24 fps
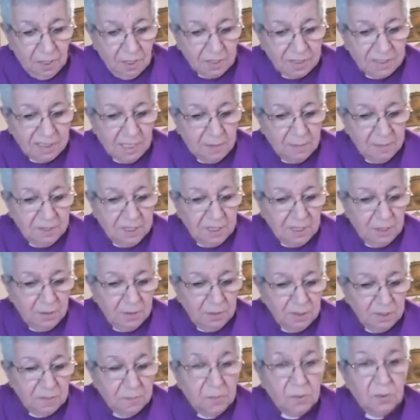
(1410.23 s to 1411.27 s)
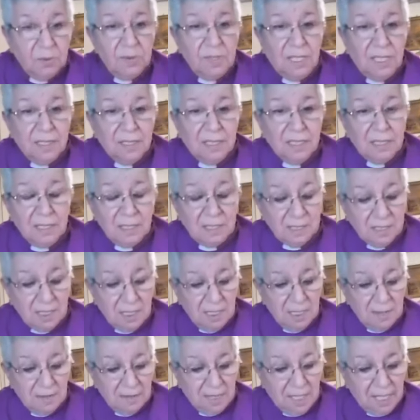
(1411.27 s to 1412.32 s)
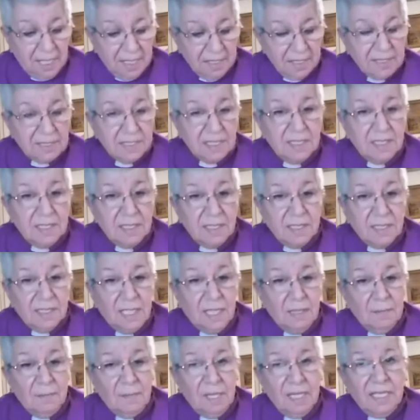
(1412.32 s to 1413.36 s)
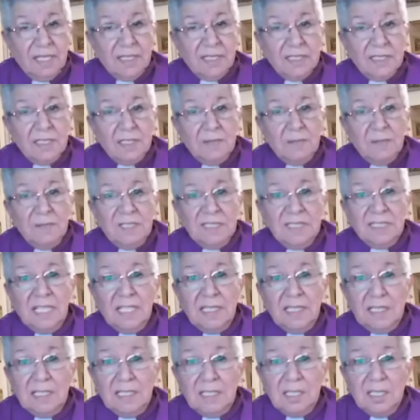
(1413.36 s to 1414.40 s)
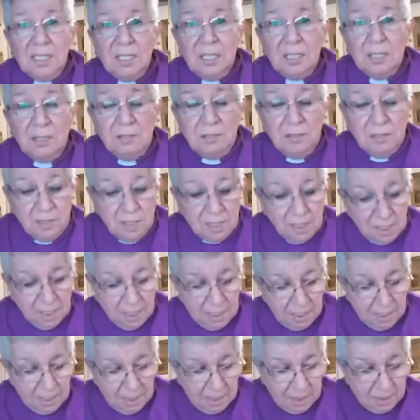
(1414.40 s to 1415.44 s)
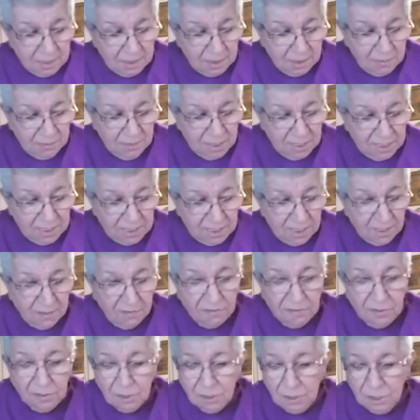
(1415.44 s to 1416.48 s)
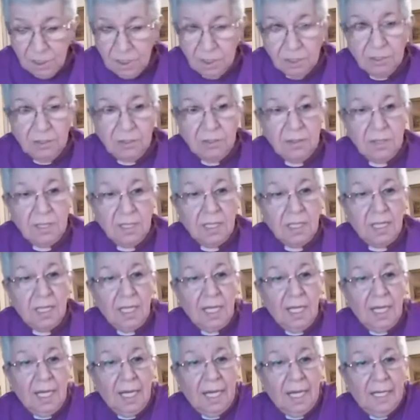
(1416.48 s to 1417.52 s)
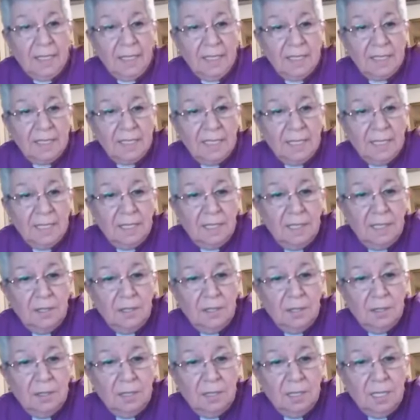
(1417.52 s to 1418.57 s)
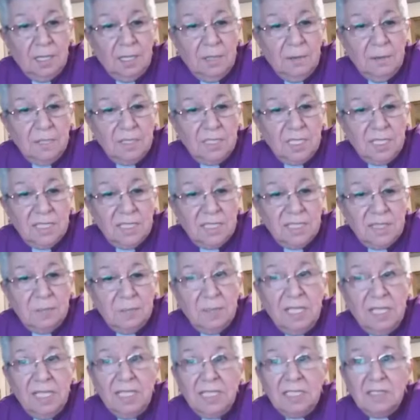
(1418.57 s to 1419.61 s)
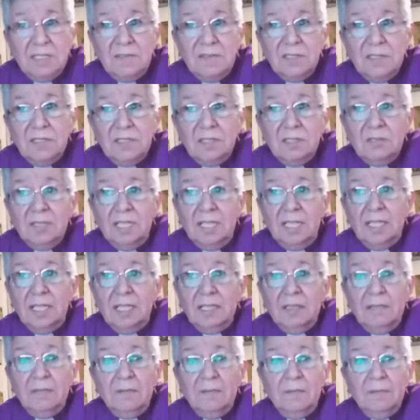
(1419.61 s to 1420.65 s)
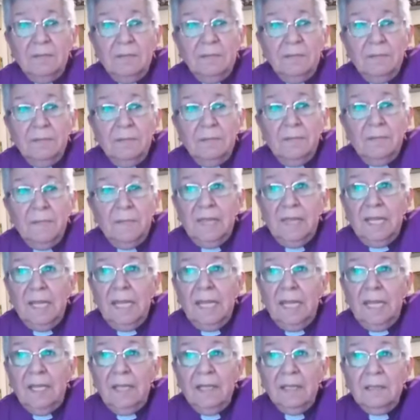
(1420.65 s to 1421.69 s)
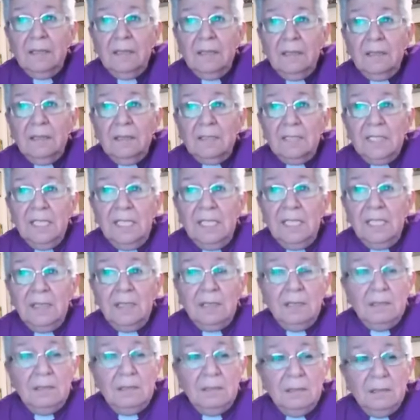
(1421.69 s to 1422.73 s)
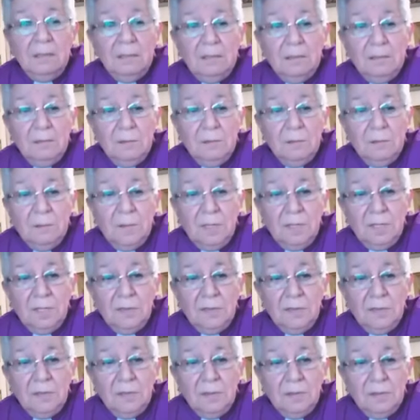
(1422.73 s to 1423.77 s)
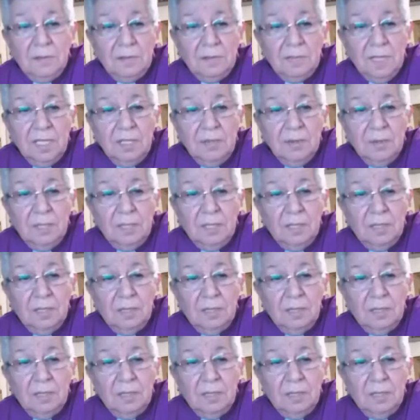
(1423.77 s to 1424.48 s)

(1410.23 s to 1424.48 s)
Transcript: if you are somebody who was born under the sign of Cancer, that makes some sense to you as a reading for you. And look, it was just a piece of string. There, see? Wonderful,